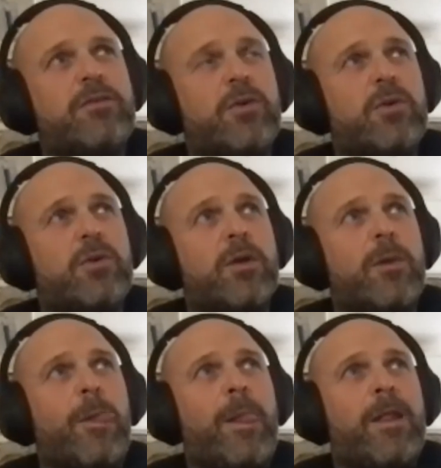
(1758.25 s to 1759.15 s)
for
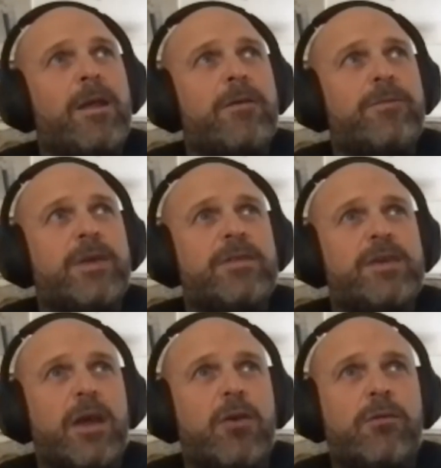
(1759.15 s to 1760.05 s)

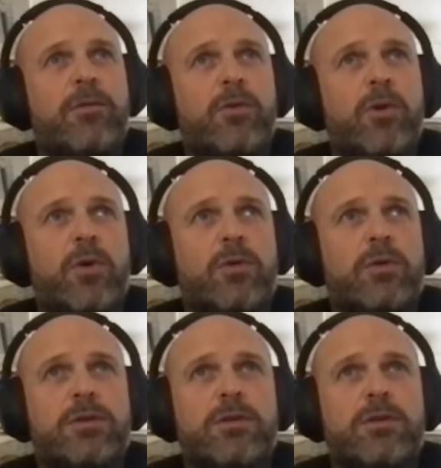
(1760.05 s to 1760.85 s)
fintech overall